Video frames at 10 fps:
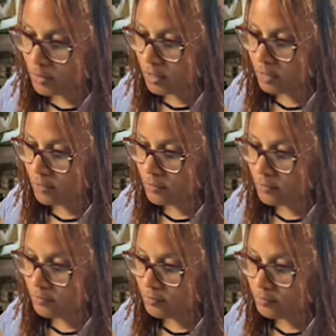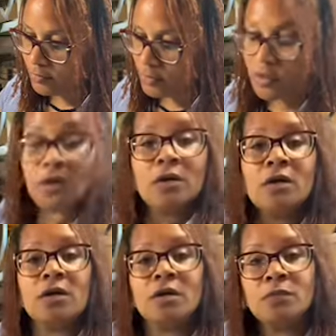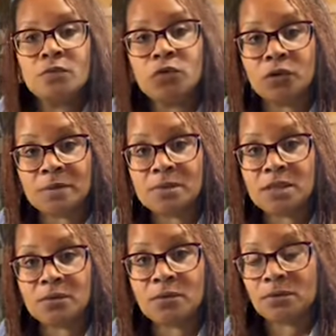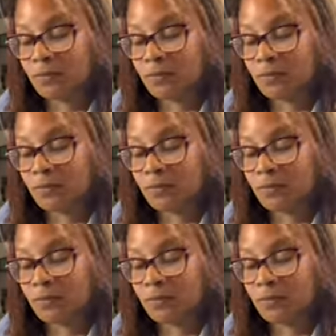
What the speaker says: of grapeseed oil.